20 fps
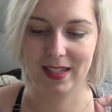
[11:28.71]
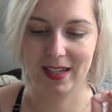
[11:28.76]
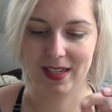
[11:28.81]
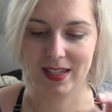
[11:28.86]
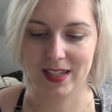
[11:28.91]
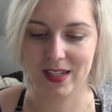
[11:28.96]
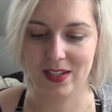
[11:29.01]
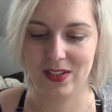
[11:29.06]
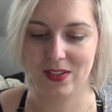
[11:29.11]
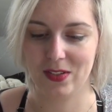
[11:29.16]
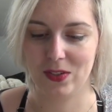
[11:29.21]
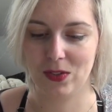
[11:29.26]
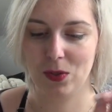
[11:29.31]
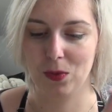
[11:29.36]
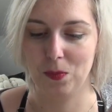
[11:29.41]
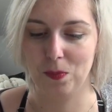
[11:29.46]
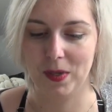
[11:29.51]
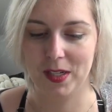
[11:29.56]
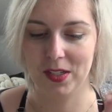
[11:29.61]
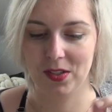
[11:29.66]
and the other 2
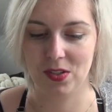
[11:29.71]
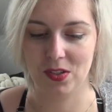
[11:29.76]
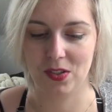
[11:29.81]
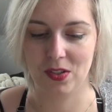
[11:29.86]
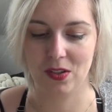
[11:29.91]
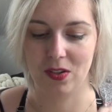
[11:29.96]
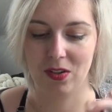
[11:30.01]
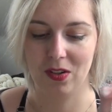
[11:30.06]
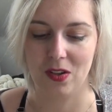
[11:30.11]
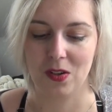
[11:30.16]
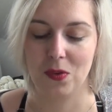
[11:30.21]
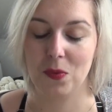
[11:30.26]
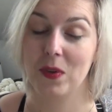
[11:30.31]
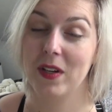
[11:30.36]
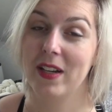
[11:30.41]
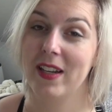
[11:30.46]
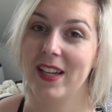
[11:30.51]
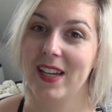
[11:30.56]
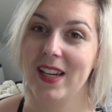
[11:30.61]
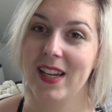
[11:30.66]
patches are
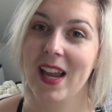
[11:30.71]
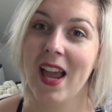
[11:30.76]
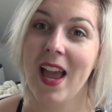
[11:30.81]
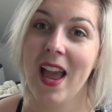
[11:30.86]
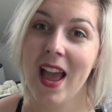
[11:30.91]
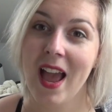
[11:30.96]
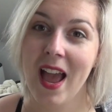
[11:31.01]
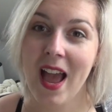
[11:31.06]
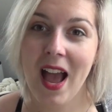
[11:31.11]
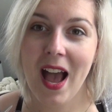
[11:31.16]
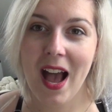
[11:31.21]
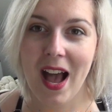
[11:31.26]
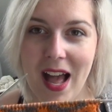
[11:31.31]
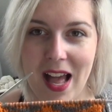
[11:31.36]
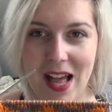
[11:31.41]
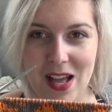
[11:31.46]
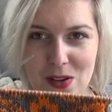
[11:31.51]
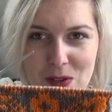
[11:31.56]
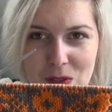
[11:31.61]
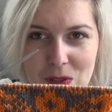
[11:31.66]
already
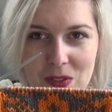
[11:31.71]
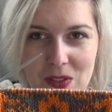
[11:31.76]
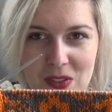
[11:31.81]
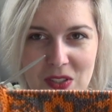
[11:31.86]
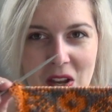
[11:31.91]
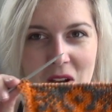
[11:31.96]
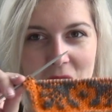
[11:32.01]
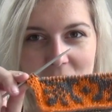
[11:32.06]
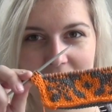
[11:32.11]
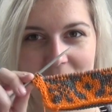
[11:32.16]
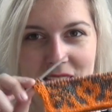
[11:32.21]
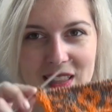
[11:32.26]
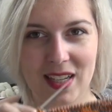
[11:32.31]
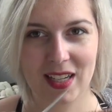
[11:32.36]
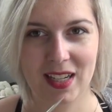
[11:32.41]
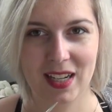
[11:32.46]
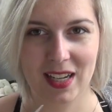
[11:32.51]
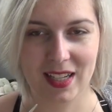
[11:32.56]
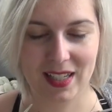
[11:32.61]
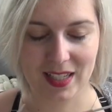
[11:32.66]
out. The only
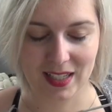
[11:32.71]
thing